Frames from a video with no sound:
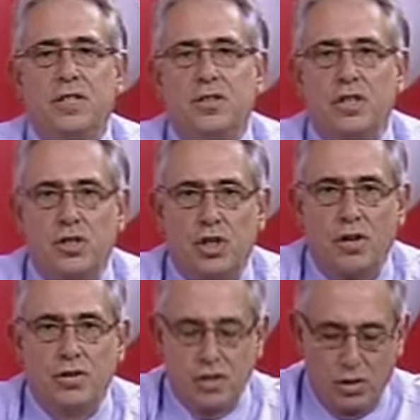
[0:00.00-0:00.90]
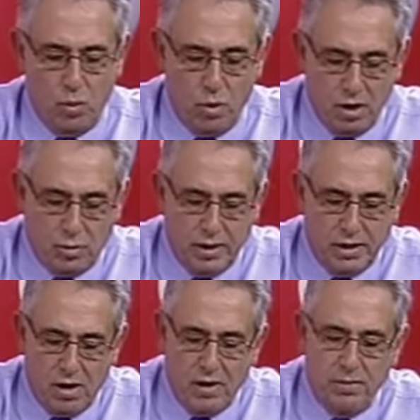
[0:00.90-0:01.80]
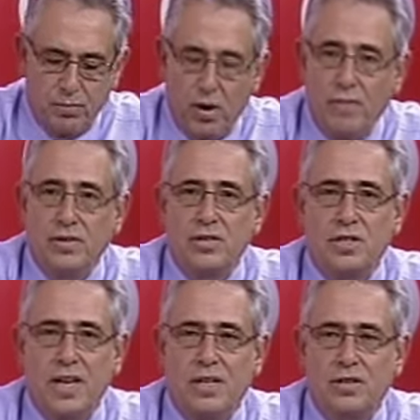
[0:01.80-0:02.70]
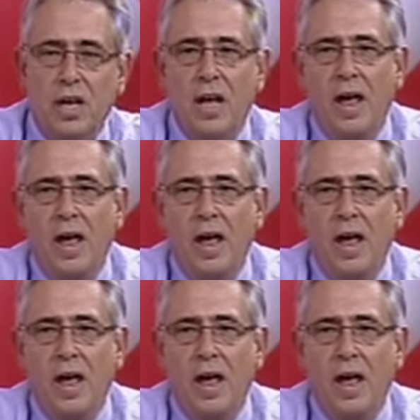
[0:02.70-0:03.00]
It's the Johnson Workwear Garden Province Stakes.